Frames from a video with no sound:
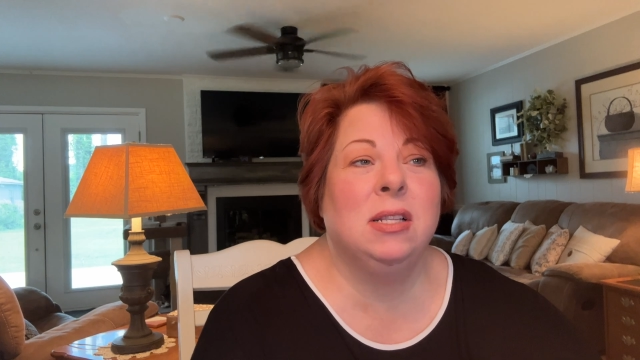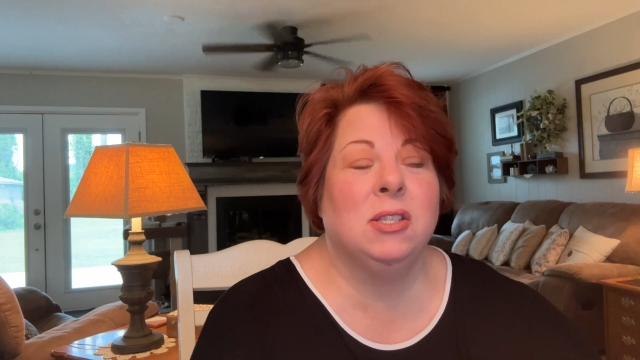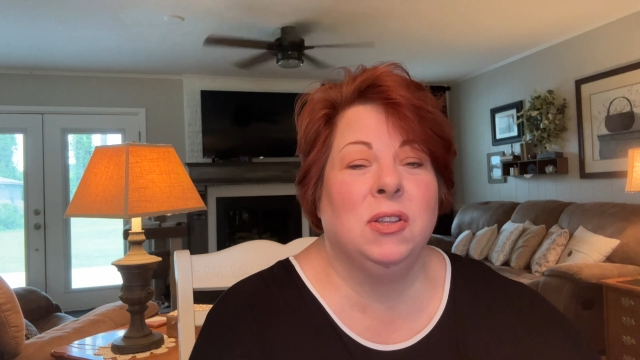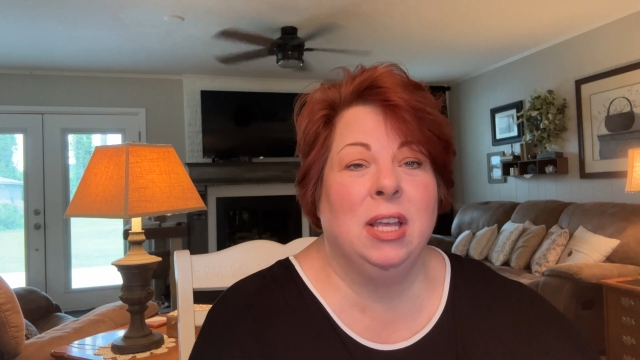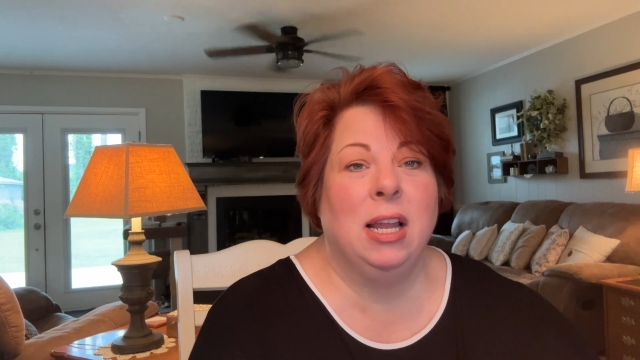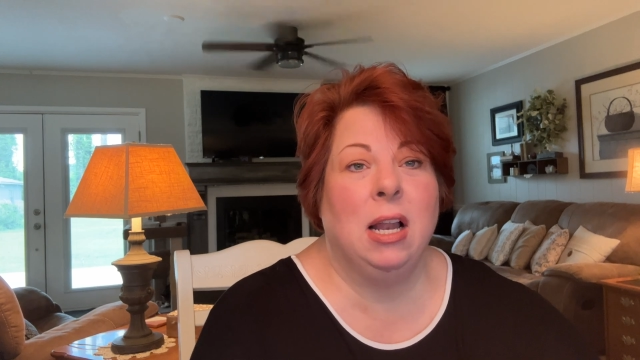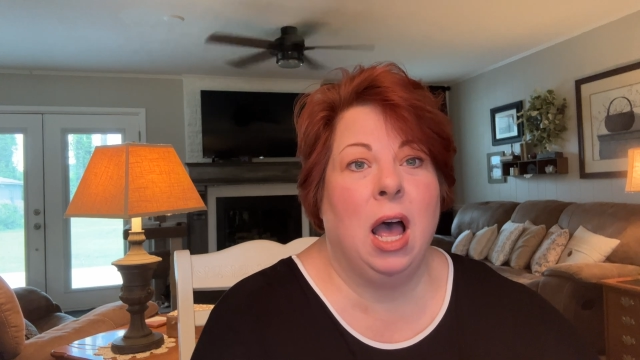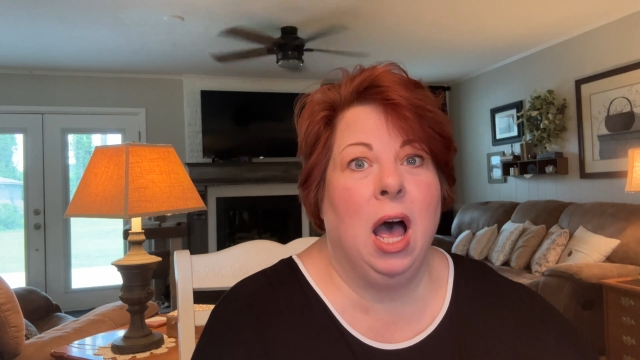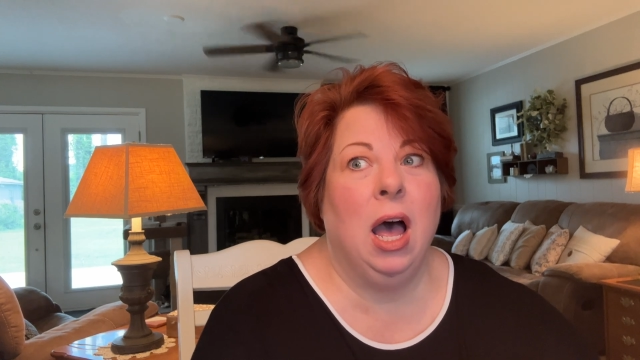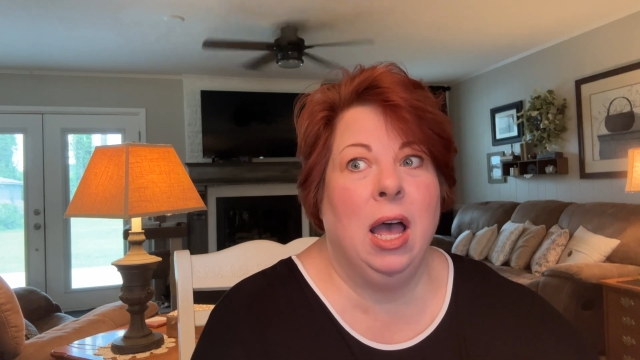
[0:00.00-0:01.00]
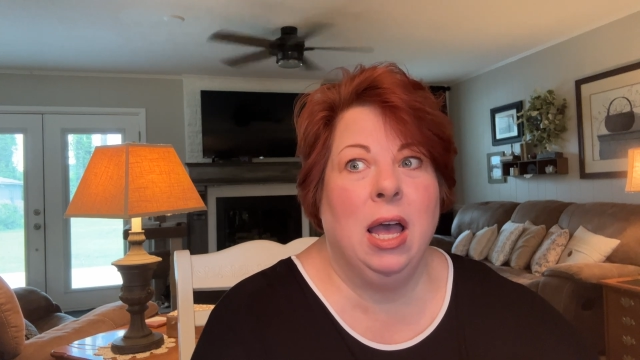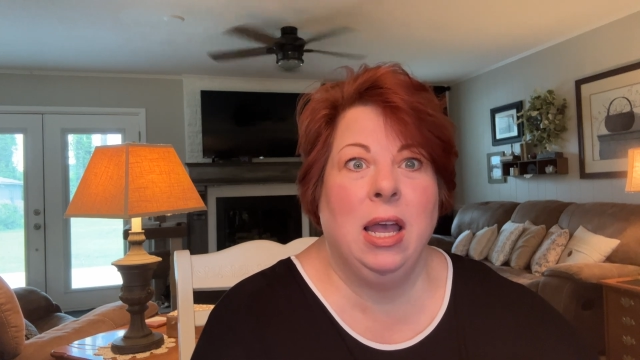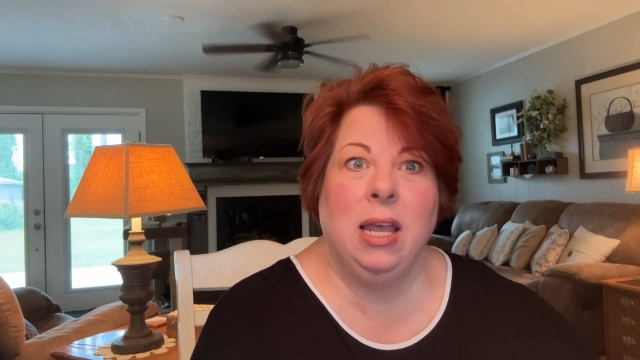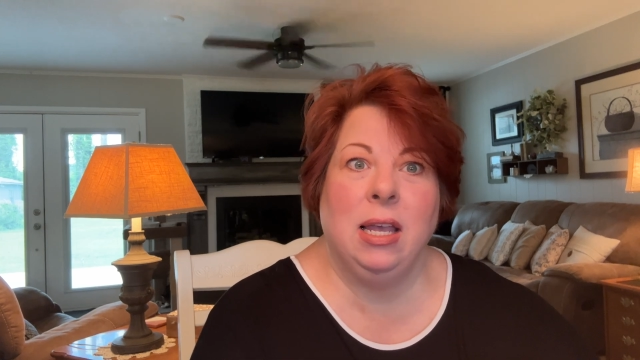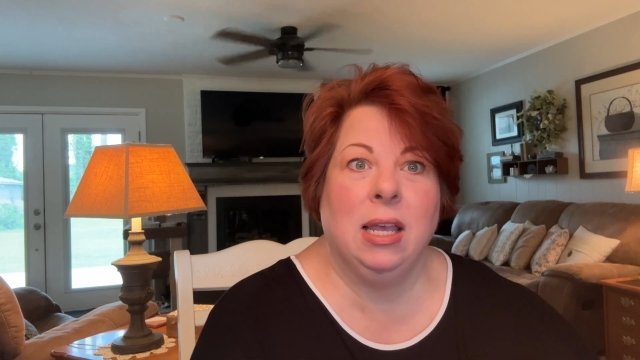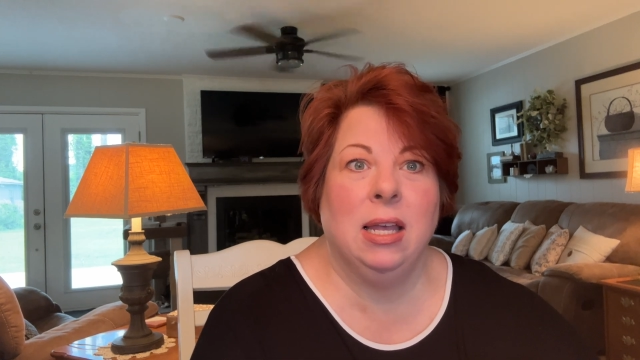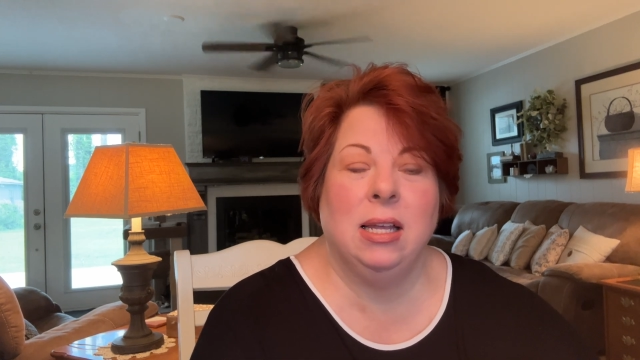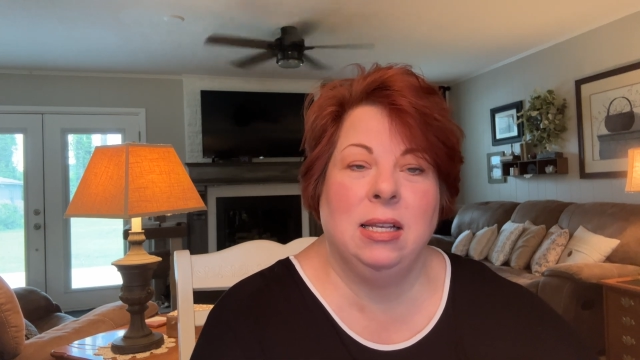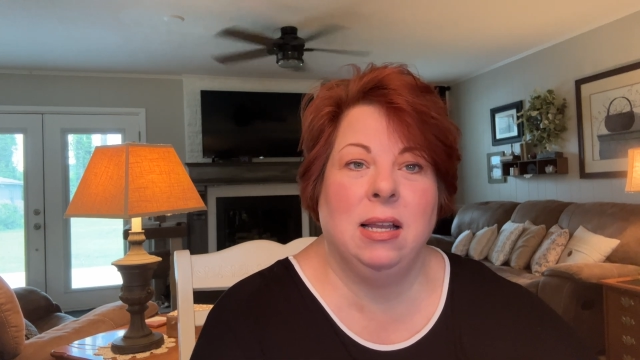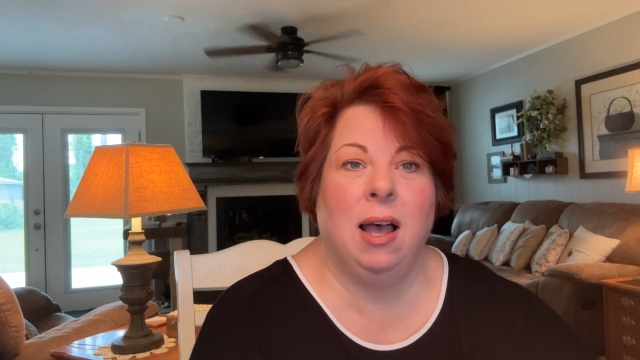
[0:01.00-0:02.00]
so that I
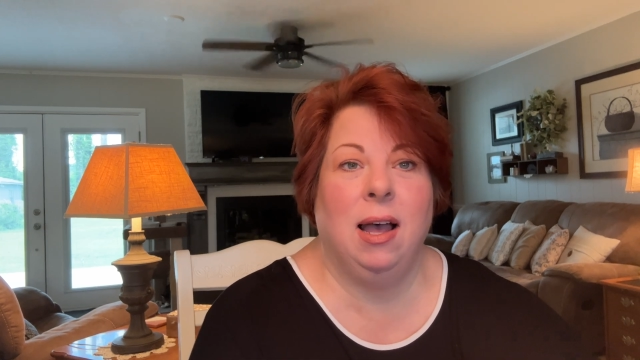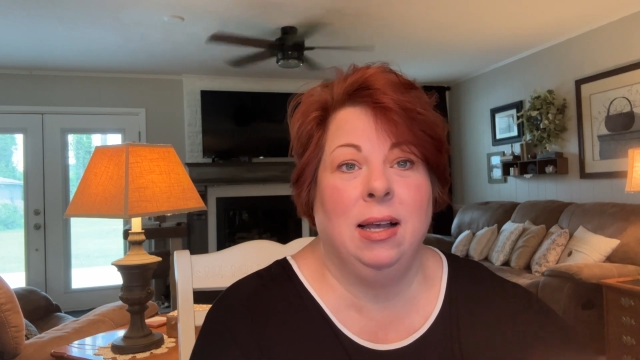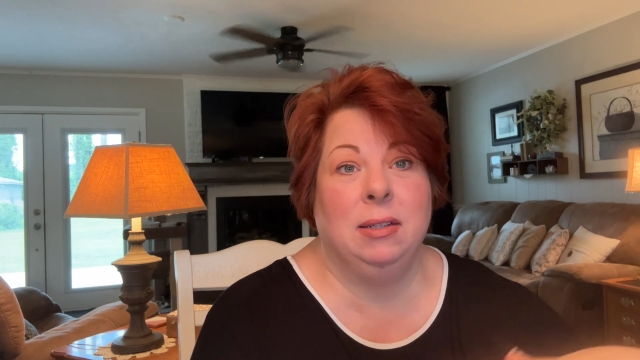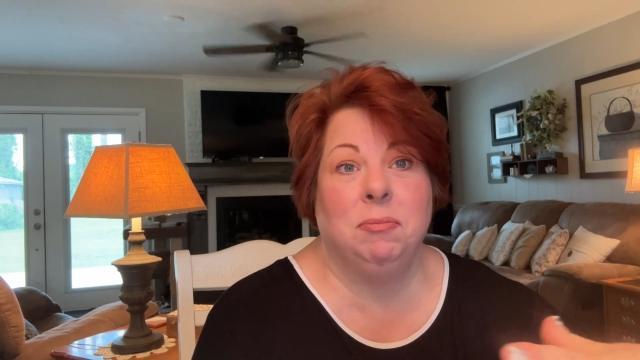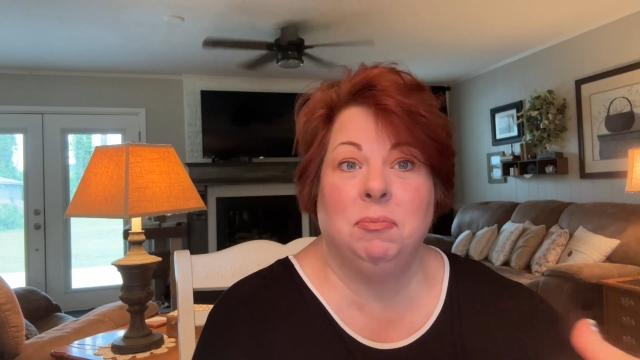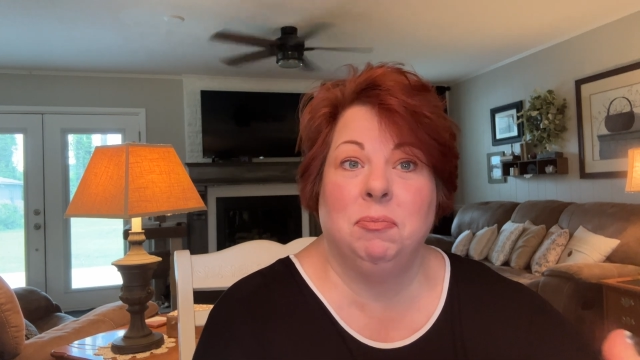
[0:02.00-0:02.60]
can